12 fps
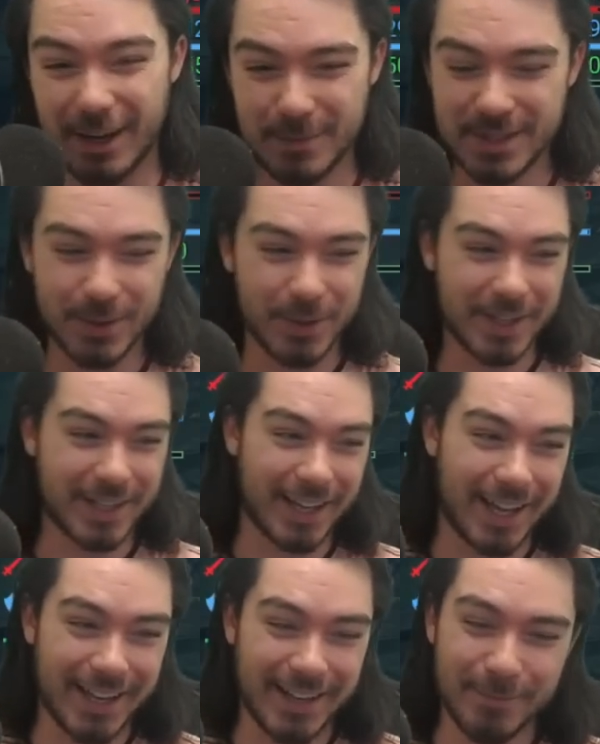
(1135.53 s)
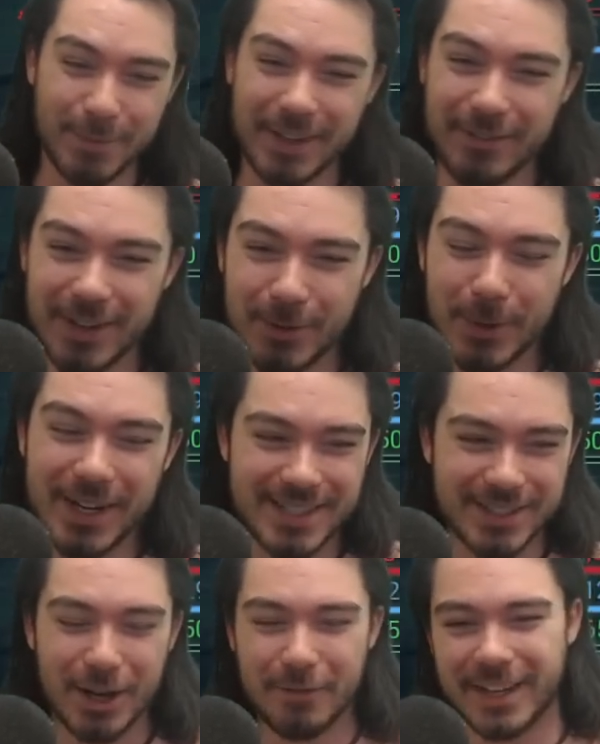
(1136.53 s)
score again. Pretty much worse
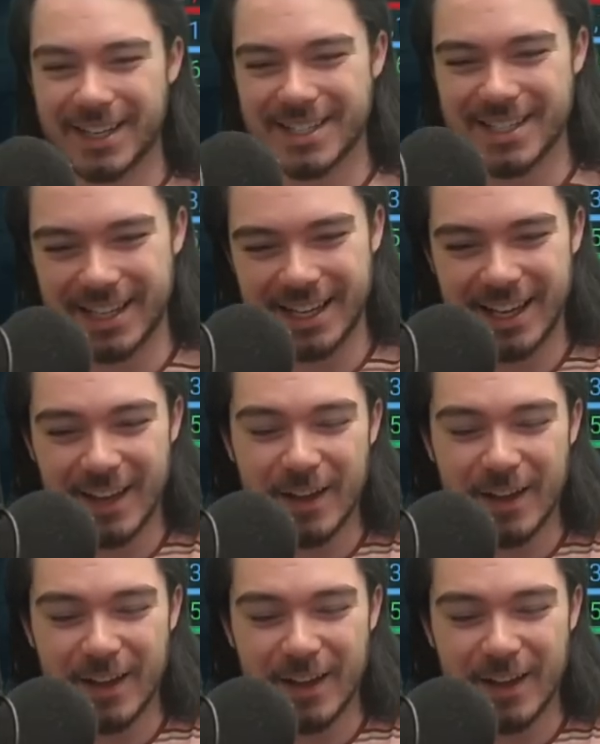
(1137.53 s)
off, actually.